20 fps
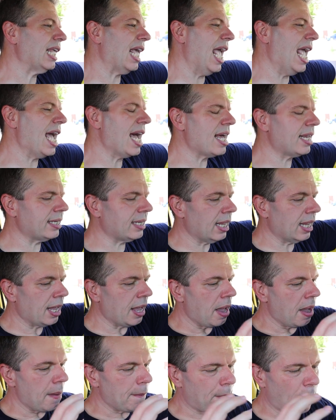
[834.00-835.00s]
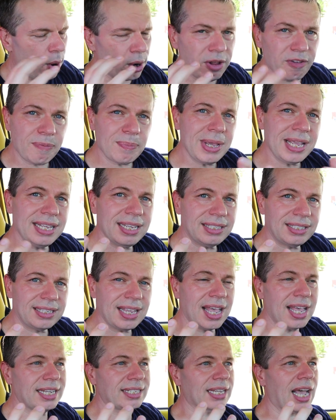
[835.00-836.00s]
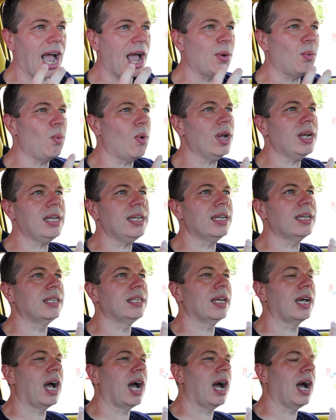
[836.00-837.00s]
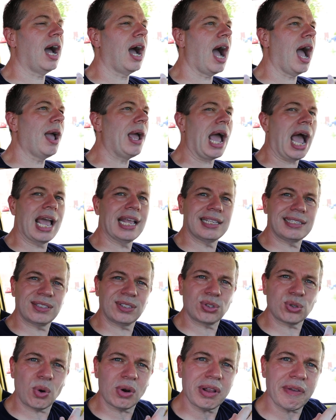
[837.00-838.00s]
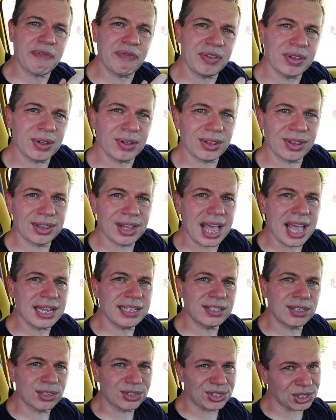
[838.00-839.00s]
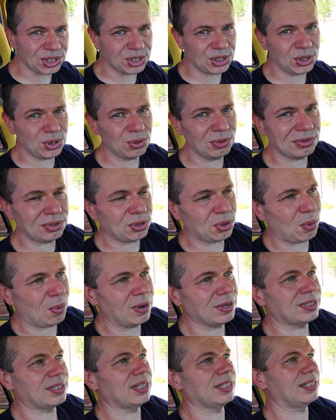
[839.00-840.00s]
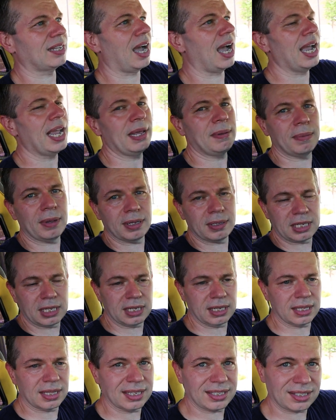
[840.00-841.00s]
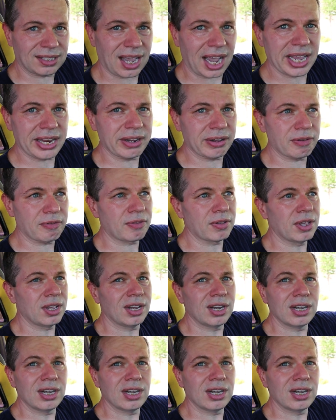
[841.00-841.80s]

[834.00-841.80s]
And part of me says I want to I, I sort of feel led to skew towards the time the the side of